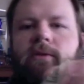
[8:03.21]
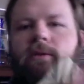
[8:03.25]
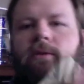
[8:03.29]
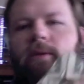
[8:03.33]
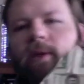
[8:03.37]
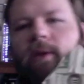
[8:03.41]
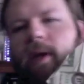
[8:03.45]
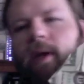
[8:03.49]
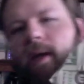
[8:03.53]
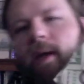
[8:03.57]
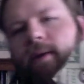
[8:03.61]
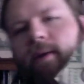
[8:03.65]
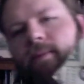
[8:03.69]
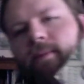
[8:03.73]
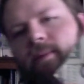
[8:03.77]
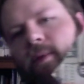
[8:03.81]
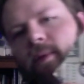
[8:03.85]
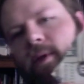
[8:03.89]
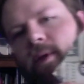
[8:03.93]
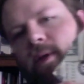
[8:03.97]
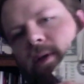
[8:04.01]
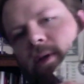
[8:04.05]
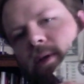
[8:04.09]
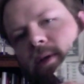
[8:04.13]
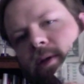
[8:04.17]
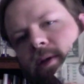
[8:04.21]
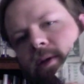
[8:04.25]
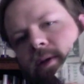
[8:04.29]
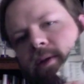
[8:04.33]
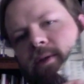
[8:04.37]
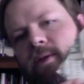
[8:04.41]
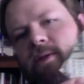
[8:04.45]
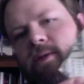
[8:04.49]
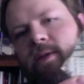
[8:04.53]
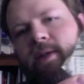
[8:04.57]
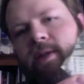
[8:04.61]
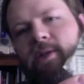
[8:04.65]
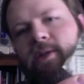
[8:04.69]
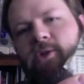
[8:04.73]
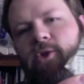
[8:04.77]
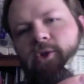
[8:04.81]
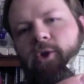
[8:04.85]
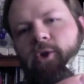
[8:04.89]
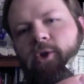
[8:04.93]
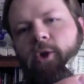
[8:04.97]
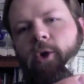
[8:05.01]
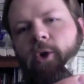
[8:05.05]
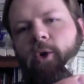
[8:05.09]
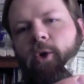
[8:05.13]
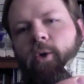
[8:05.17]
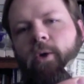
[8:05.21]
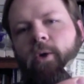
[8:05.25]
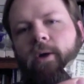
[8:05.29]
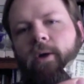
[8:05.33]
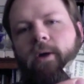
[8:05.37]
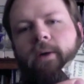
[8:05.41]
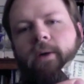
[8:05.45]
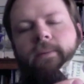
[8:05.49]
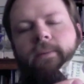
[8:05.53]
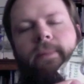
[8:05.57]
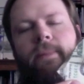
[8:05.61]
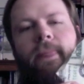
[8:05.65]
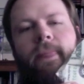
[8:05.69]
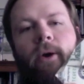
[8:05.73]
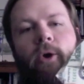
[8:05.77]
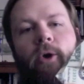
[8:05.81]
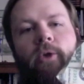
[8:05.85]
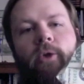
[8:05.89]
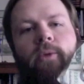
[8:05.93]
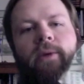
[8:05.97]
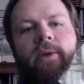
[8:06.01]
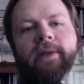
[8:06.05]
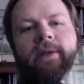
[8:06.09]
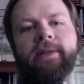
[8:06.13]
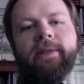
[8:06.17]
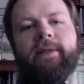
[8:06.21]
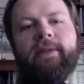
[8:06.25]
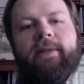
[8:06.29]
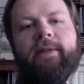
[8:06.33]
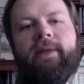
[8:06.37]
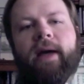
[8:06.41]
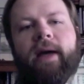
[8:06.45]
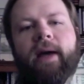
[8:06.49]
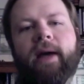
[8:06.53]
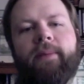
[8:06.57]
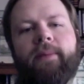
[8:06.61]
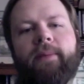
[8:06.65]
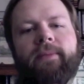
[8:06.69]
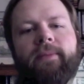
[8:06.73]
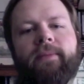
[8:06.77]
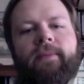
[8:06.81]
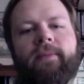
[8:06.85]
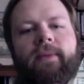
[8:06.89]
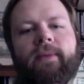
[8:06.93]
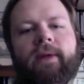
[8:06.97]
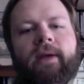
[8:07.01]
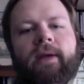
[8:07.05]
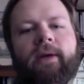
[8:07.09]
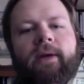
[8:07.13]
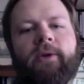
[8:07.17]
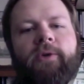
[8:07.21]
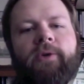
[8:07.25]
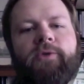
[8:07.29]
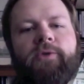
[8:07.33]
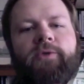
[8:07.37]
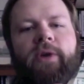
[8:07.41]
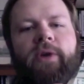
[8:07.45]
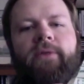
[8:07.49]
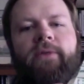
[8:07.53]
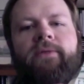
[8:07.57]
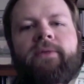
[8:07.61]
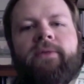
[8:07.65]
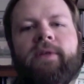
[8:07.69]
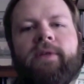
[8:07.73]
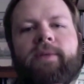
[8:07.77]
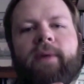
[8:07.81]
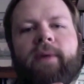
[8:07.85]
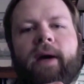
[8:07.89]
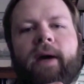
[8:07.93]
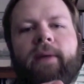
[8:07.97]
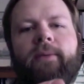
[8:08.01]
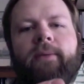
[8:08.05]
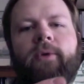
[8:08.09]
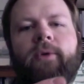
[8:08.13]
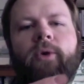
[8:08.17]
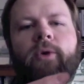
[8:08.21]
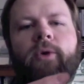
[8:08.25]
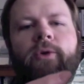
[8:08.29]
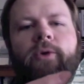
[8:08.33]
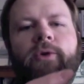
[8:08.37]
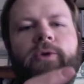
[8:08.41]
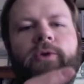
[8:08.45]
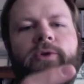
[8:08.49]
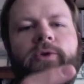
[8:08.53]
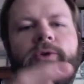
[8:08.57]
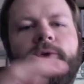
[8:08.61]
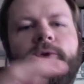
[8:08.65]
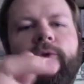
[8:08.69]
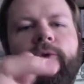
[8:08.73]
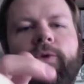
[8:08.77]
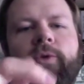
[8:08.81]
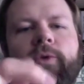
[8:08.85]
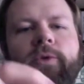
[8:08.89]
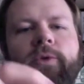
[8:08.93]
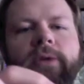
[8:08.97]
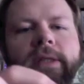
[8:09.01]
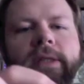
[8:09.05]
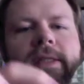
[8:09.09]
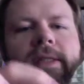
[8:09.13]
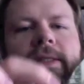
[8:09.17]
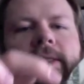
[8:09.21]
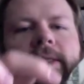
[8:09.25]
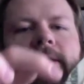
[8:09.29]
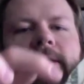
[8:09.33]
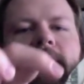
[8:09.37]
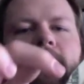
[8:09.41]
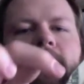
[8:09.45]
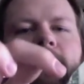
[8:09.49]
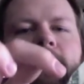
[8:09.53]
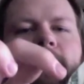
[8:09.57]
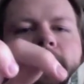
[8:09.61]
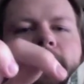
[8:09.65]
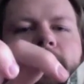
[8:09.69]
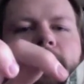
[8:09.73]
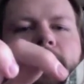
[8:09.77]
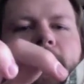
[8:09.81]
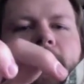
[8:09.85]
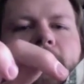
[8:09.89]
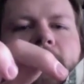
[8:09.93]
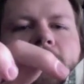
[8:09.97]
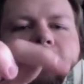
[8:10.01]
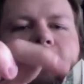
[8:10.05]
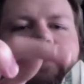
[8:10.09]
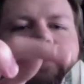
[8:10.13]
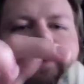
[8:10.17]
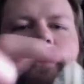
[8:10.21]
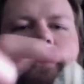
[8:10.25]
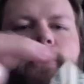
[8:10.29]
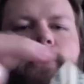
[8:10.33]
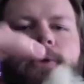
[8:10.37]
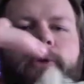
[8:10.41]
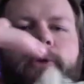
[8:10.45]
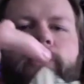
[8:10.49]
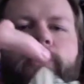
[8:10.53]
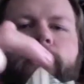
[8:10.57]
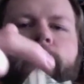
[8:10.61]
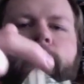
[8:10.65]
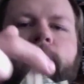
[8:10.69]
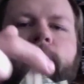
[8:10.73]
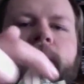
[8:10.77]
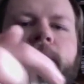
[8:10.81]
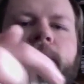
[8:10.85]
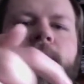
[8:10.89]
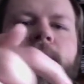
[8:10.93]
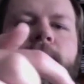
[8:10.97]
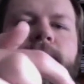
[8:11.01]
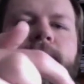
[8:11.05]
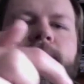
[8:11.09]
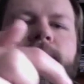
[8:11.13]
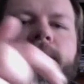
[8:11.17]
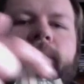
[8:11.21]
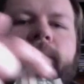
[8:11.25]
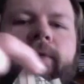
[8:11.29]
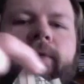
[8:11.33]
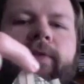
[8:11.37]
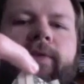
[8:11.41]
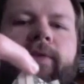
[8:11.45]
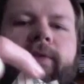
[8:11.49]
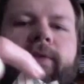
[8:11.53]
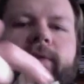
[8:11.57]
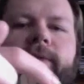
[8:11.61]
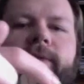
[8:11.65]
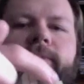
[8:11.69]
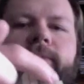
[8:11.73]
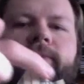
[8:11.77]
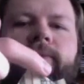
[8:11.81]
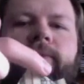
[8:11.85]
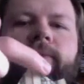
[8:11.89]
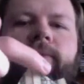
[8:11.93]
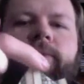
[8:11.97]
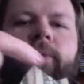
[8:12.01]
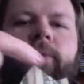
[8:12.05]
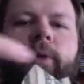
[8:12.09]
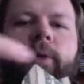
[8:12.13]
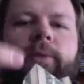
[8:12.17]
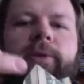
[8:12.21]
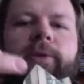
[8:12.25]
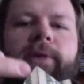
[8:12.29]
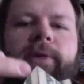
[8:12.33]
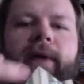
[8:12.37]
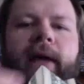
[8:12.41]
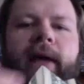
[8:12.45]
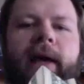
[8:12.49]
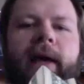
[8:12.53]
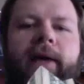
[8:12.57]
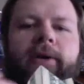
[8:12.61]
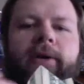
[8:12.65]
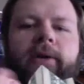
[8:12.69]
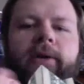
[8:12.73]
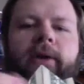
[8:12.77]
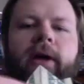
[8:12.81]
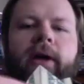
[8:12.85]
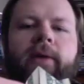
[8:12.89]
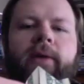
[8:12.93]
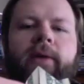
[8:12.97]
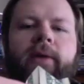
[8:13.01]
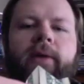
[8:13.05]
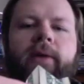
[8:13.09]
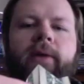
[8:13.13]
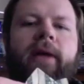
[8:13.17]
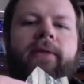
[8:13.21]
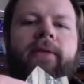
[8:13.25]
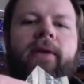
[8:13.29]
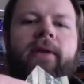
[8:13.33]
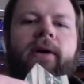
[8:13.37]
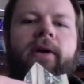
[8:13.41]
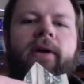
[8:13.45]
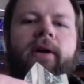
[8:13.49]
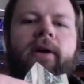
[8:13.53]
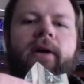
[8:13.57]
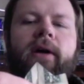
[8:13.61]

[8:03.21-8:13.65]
Okay, see, it doesn't go all the way to the top. It goes right from this bottom corner to about a half or a third of the way up this formal diagonal line we had there.